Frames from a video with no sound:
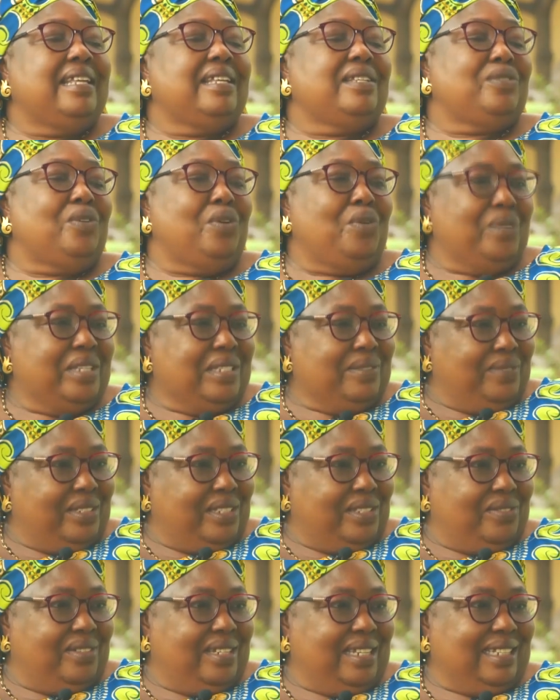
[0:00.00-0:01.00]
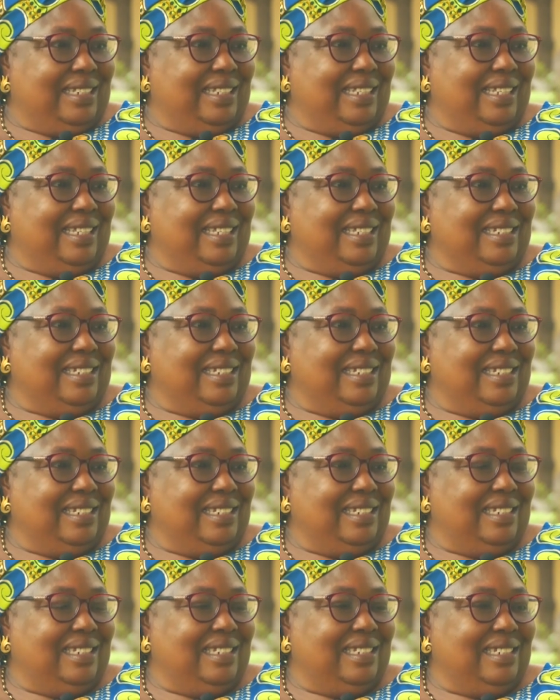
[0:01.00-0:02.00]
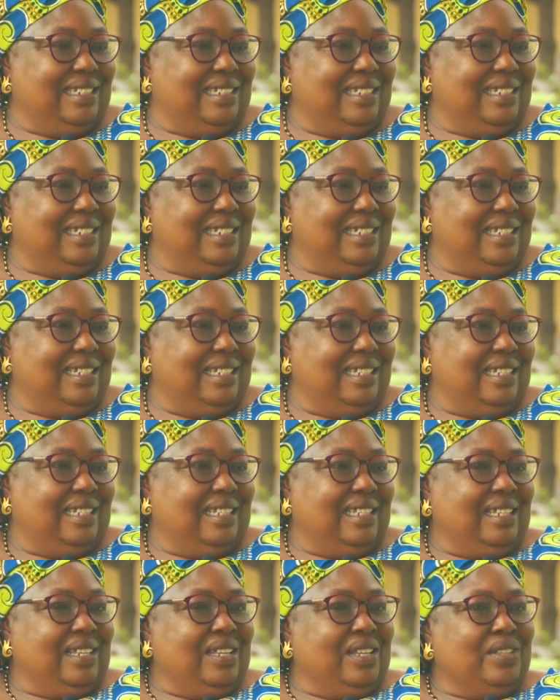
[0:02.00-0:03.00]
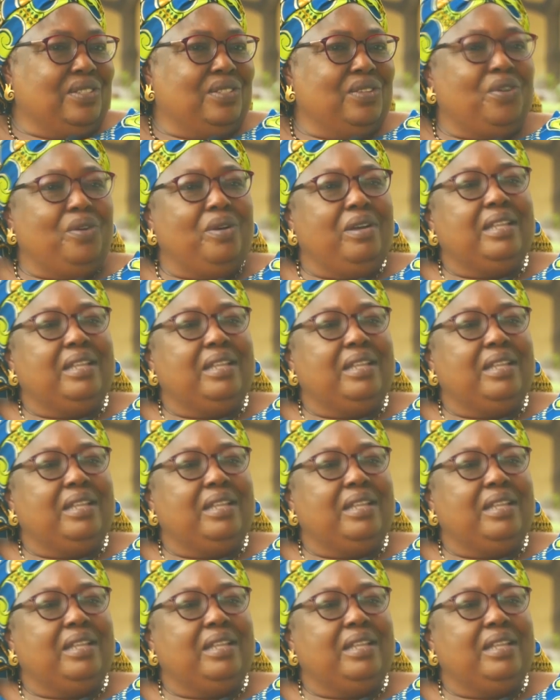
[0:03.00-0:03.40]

there's always victory at the end. So